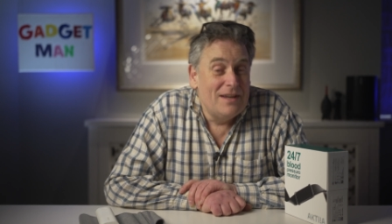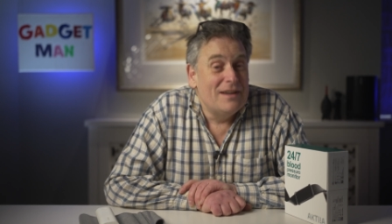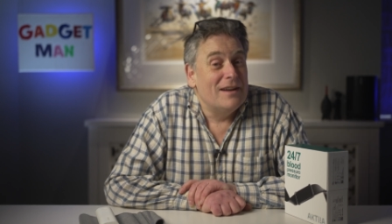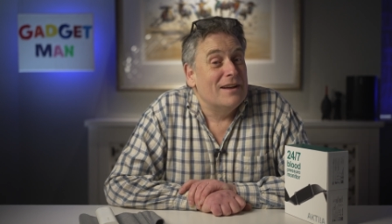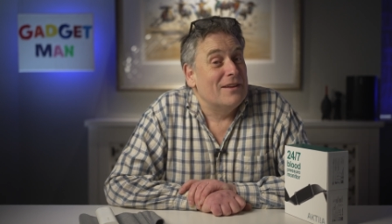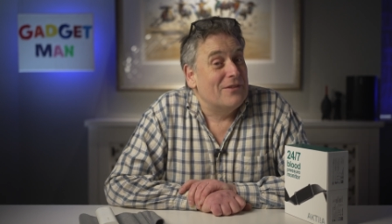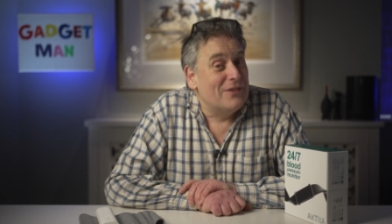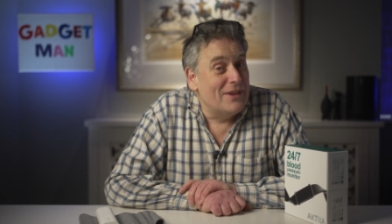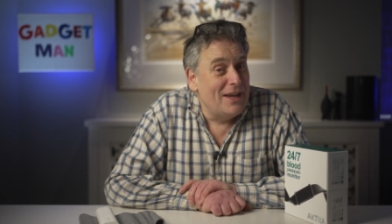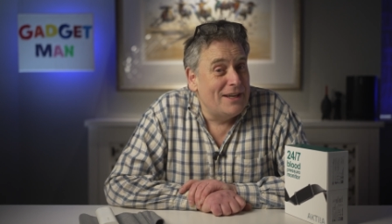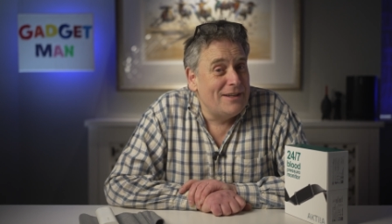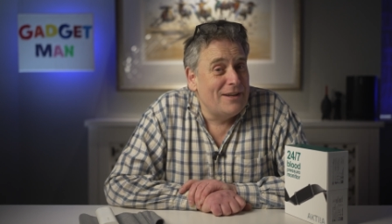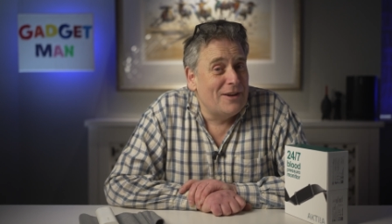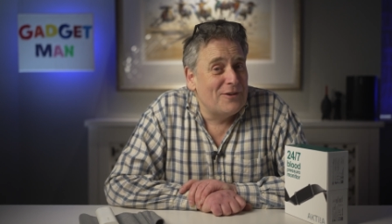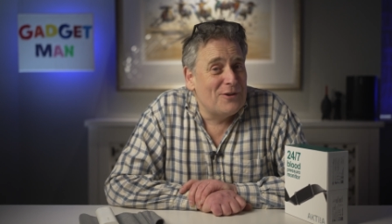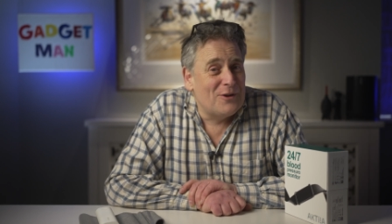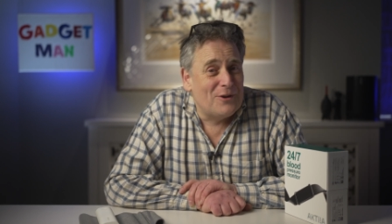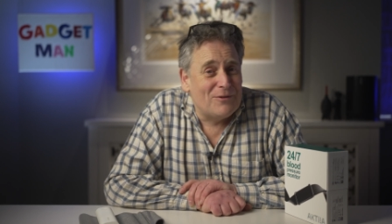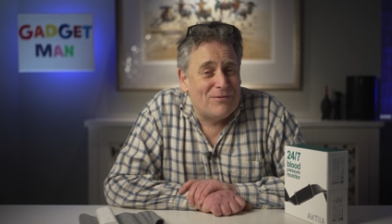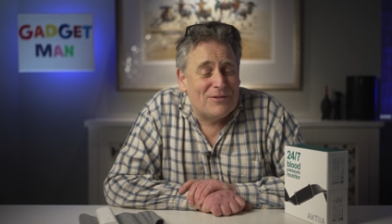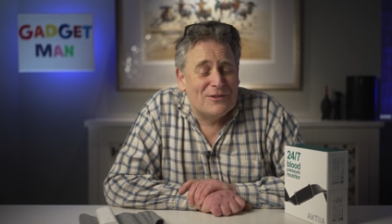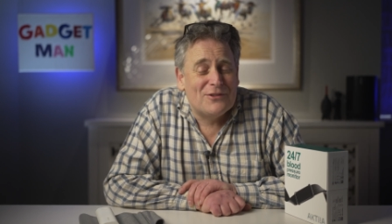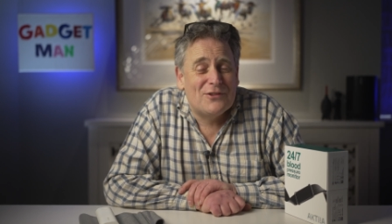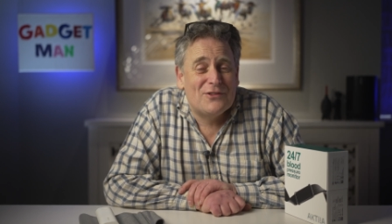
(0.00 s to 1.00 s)
And they don't
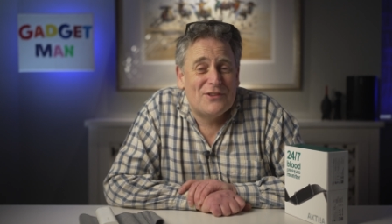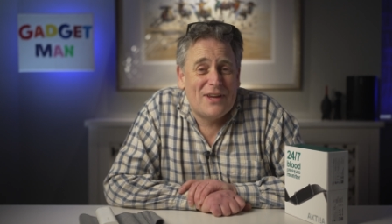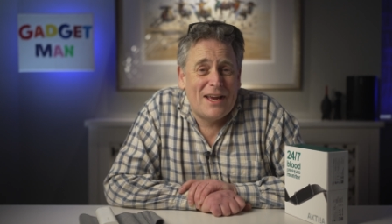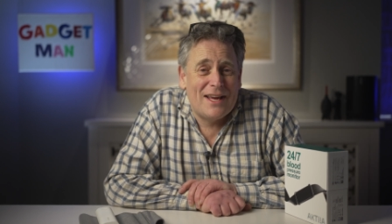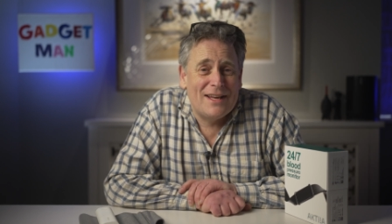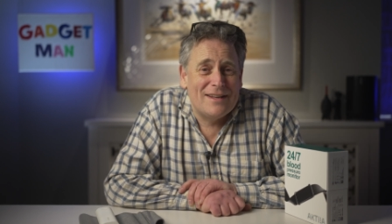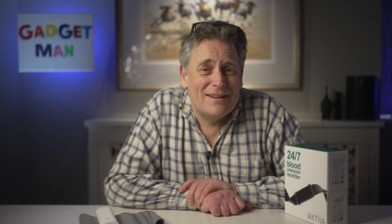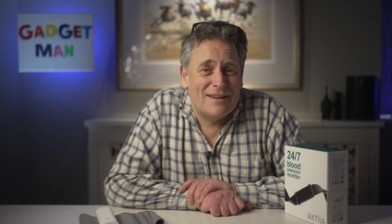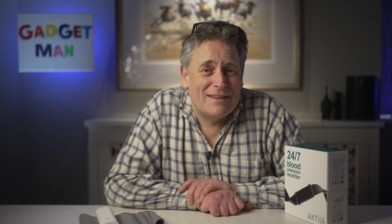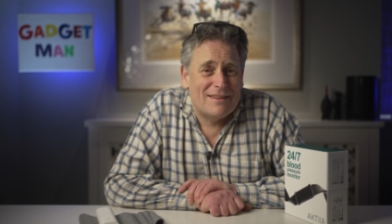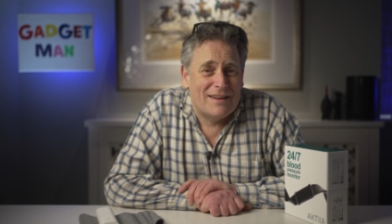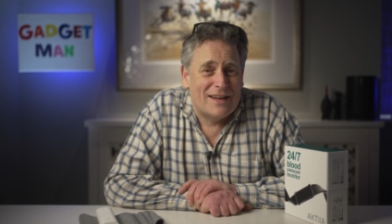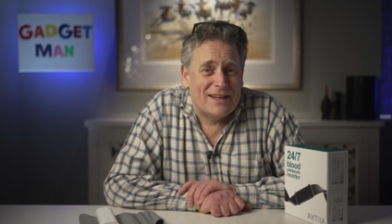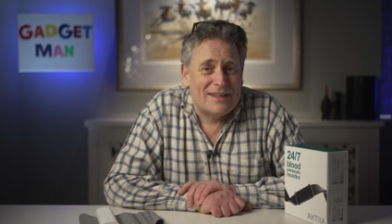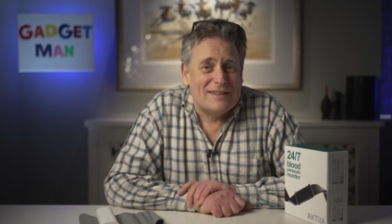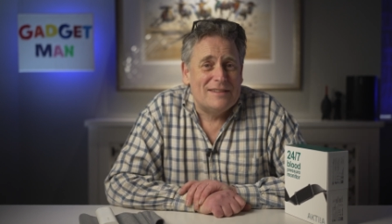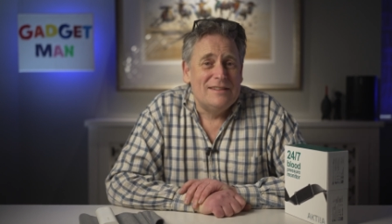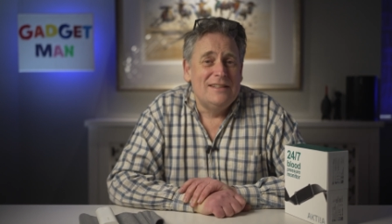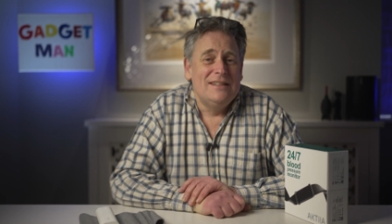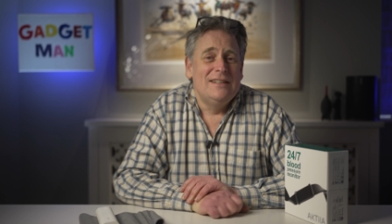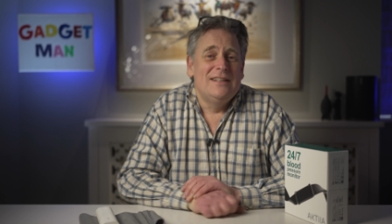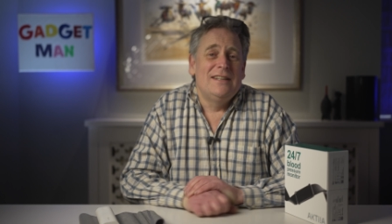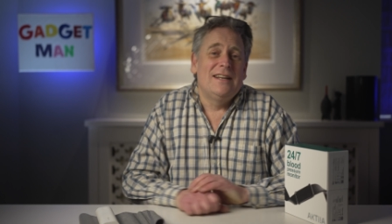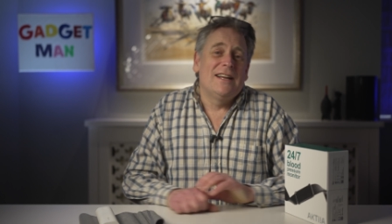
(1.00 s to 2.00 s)
often say anything,
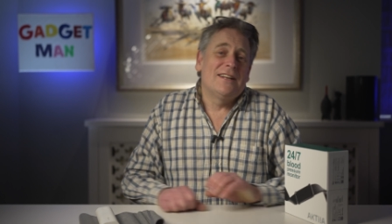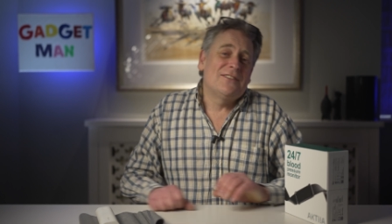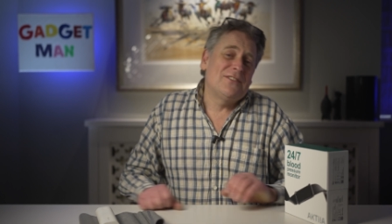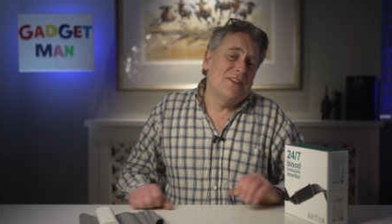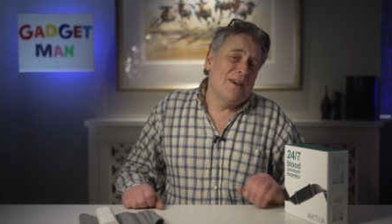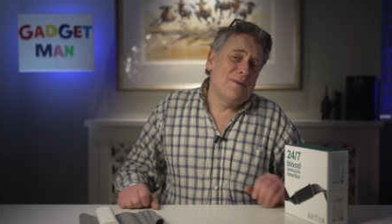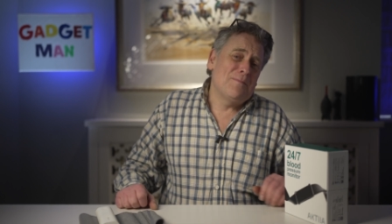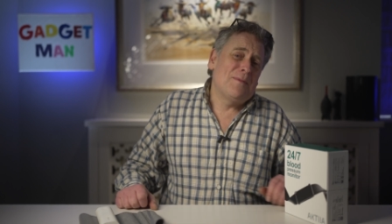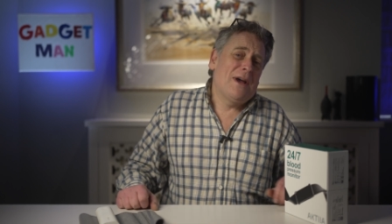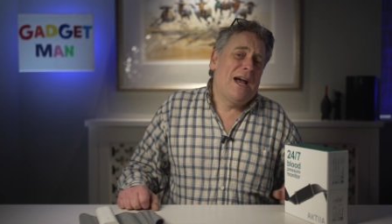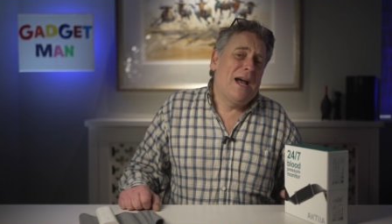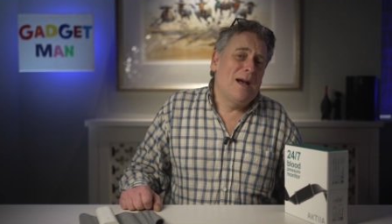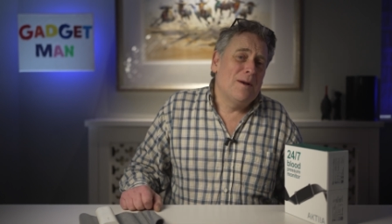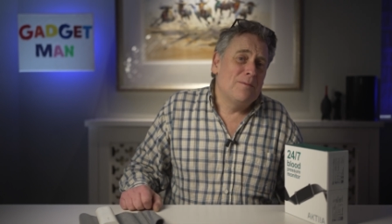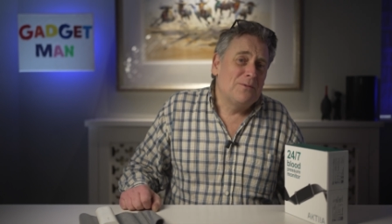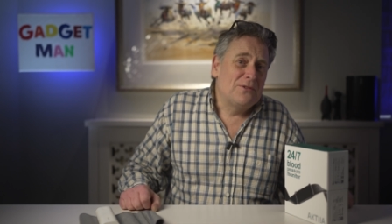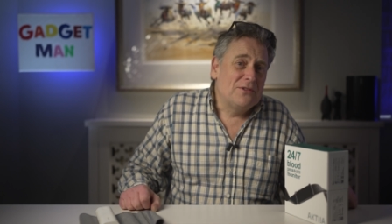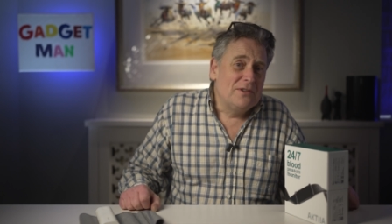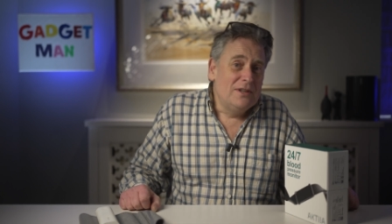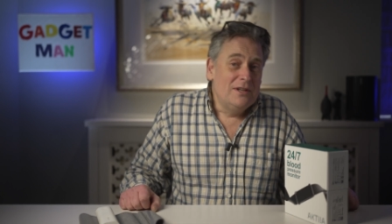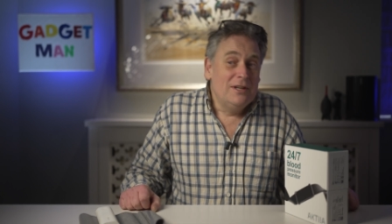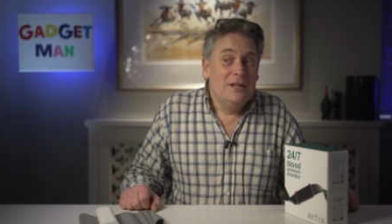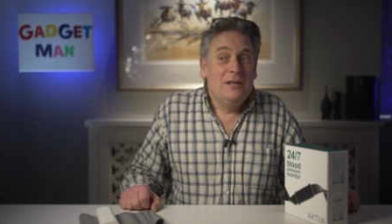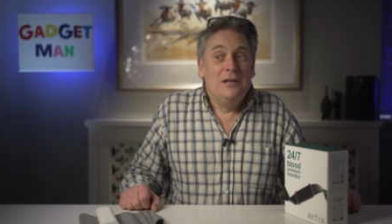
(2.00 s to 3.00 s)
except perhaps,